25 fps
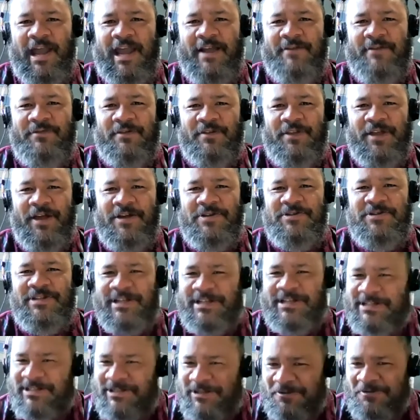And for those that
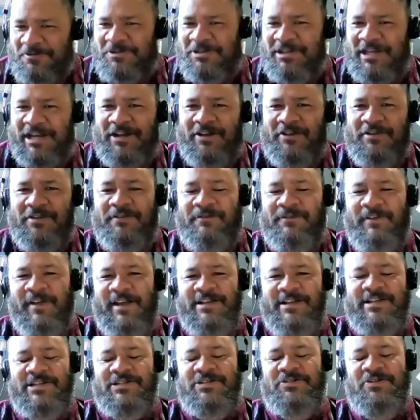are still sitting on the
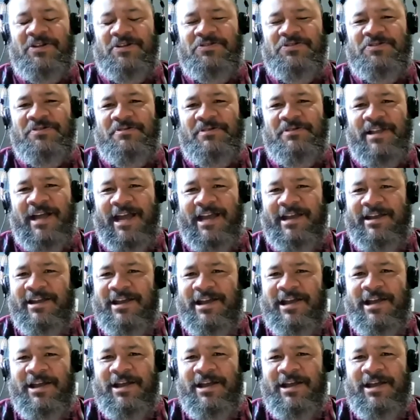fence, it's not too late.